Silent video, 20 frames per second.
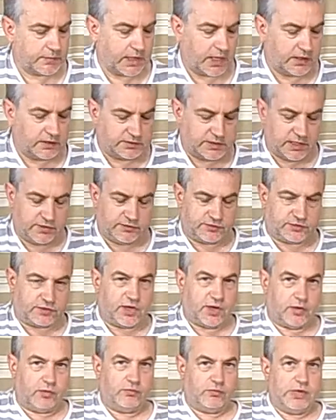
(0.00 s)
So it's
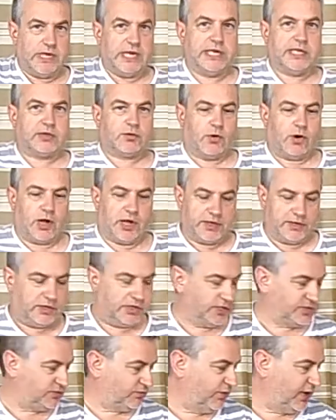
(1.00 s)
got really quite a
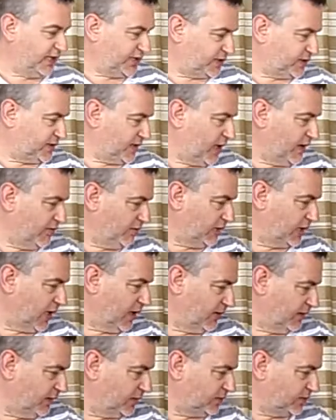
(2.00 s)
nice rich tone
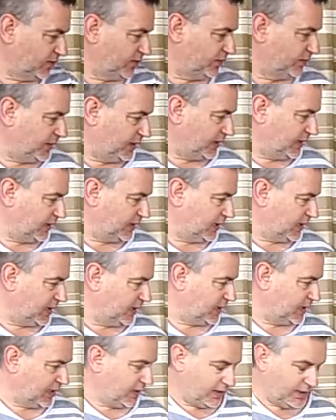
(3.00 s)
going through the
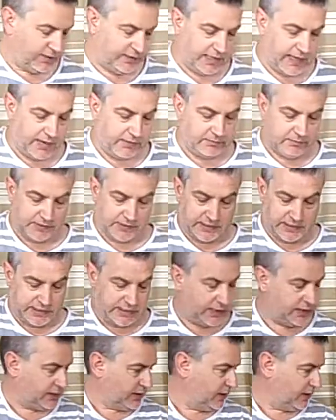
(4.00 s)
amp there.